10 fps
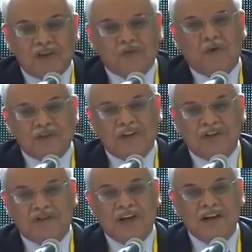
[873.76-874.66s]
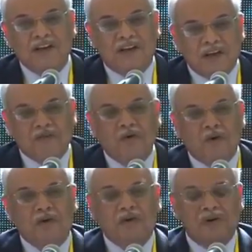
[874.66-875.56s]
This was the deciding.
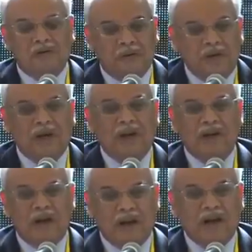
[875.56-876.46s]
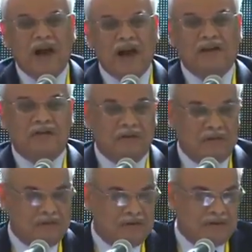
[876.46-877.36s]
Therefore, we had,
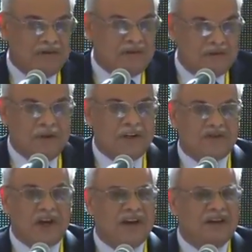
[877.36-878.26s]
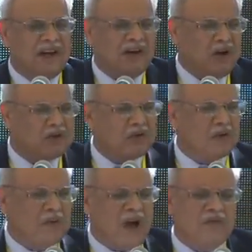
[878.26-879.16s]
uh, we decided, and
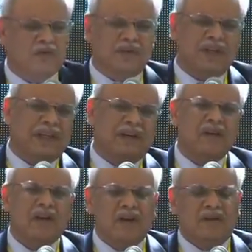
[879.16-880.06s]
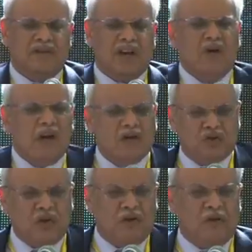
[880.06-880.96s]
also I would say that Ziaul Haq
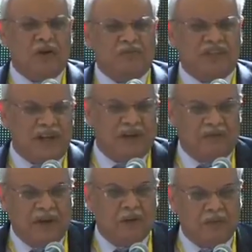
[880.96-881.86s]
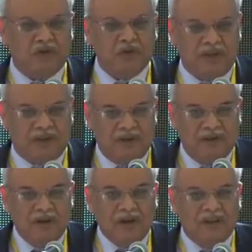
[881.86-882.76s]
saw for himself an opportunity
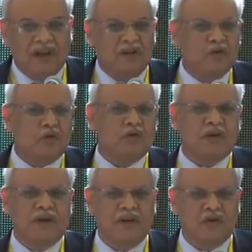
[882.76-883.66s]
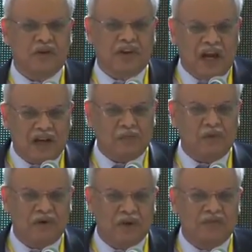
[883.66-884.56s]
that he could, he could
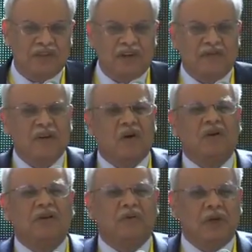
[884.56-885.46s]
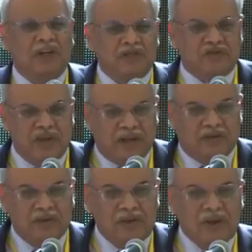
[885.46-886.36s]
catapult himself on the world
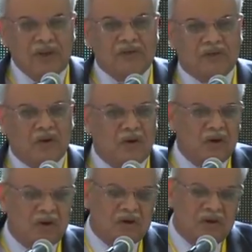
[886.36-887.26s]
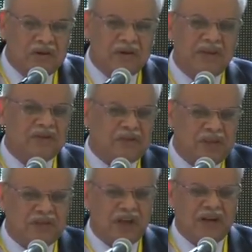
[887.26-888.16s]
stage. So uh, these,
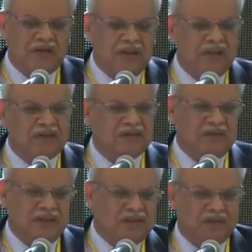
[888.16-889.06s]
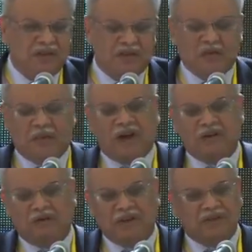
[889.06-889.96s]
these are, these, this, is, this is
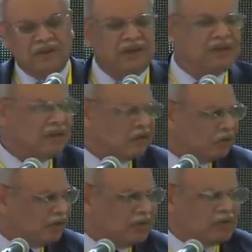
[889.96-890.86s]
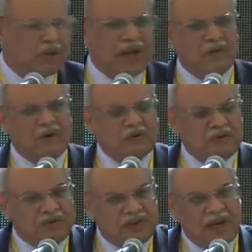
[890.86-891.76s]
part of history. So this is what I want to
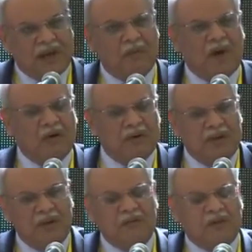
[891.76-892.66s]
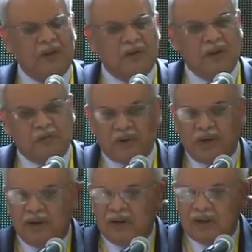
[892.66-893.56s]
say about the, the, the
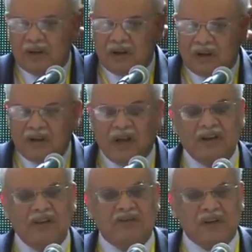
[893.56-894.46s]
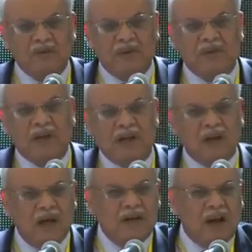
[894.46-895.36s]
pre-1979.
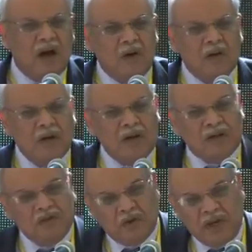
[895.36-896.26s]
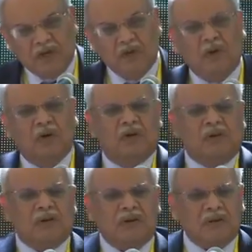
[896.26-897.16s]
Uh, now, Junejo
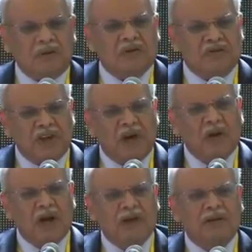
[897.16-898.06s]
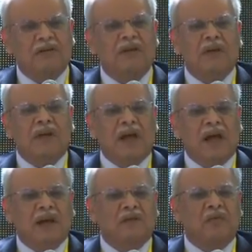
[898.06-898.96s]
Ziaul Haq,
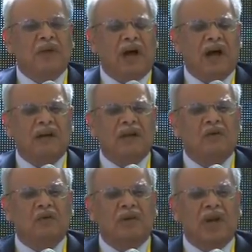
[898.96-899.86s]
and we are into